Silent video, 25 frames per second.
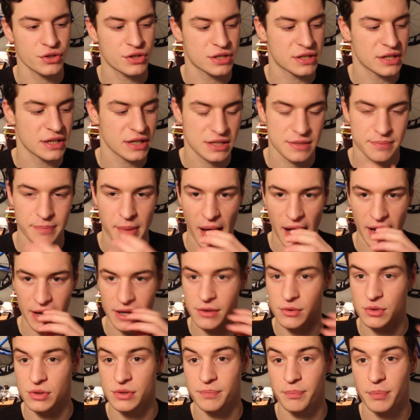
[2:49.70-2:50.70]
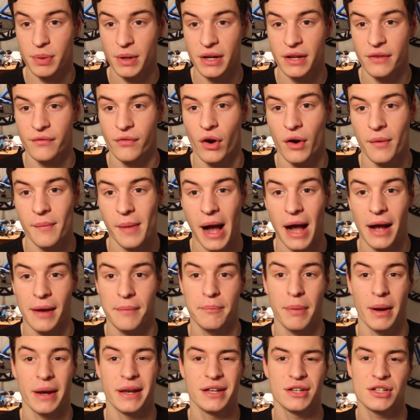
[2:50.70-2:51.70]
or 6th back. He was pretty far
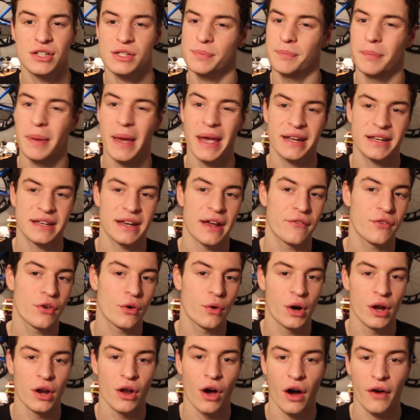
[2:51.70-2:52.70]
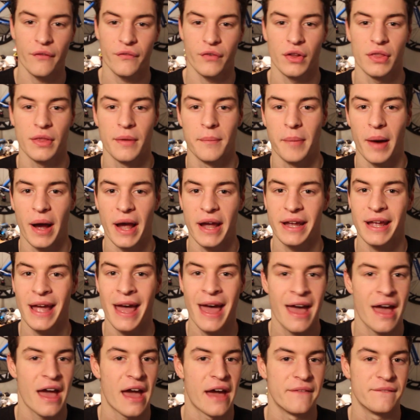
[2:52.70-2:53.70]
back, but he just picked everyone off on the bike
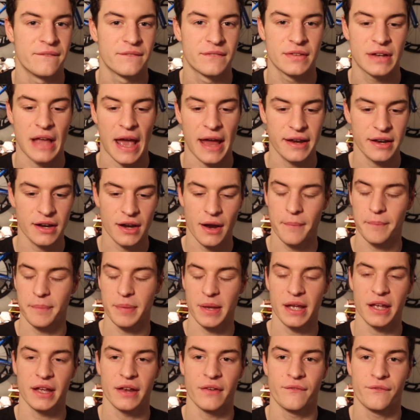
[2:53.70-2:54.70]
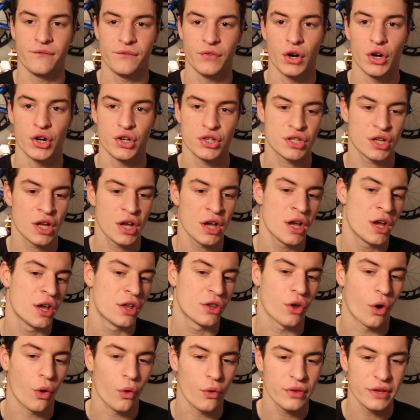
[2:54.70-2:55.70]
and ended up being in first.
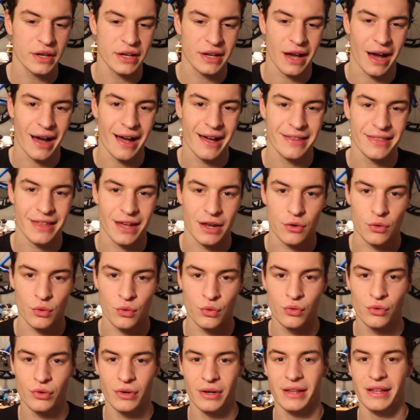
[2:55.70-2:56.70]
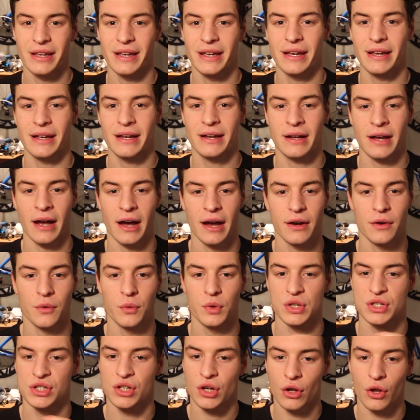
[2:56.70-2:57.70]
The only guy that really kind of
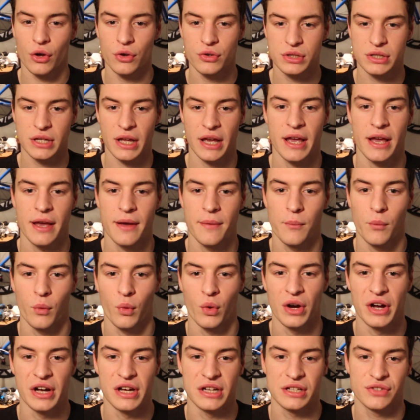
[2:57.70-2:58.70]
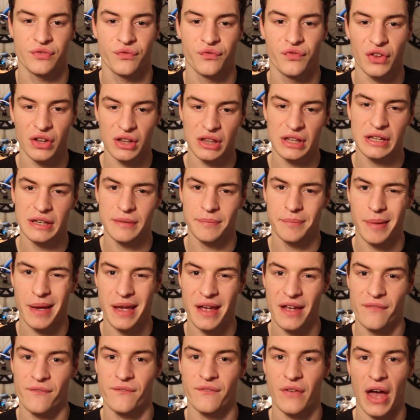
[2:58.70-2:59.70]
was close to him was Felipe
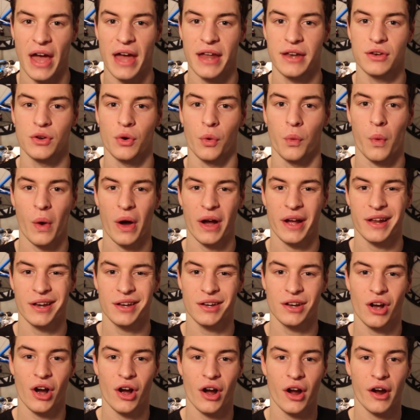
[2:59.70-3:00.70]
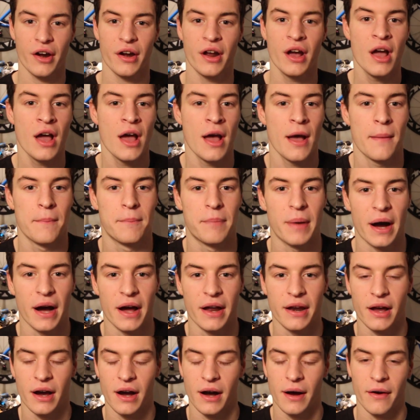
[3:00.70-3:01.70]
van de Wijngaard,
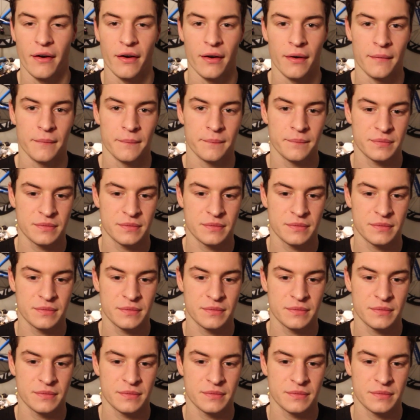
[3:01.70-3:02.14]
but